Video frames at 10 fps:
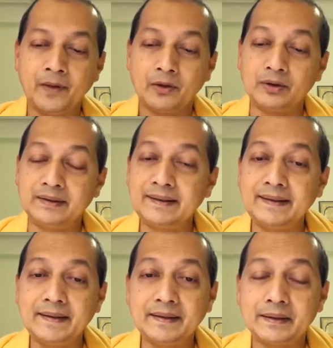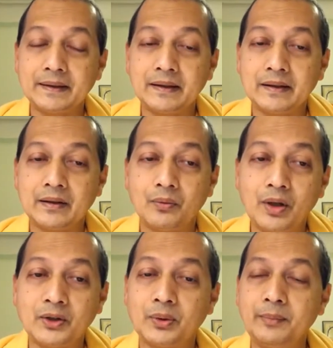So this is
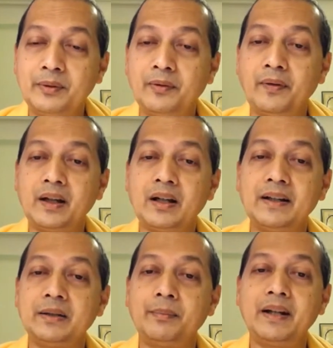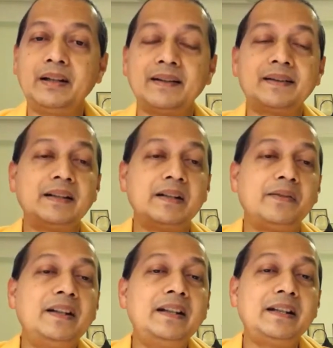what Swami Vivekananda meant as the
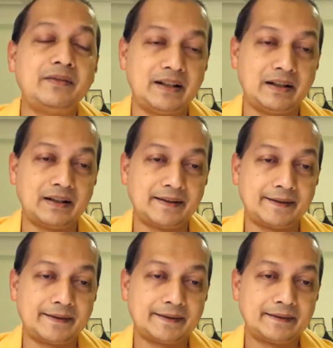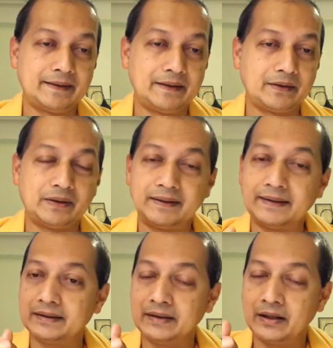divinity within us. This
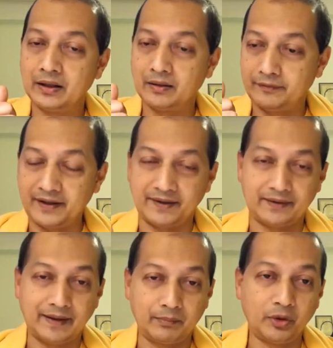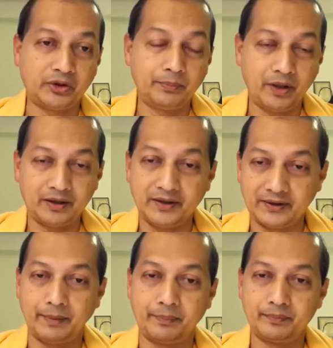is the first and most important
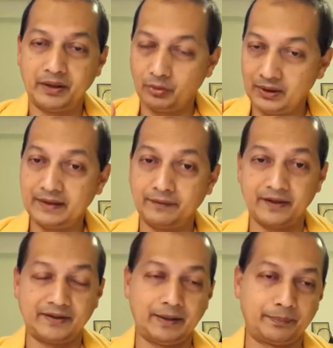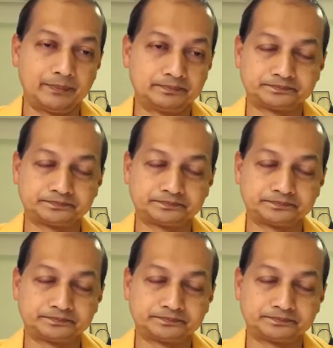step, but only the first step.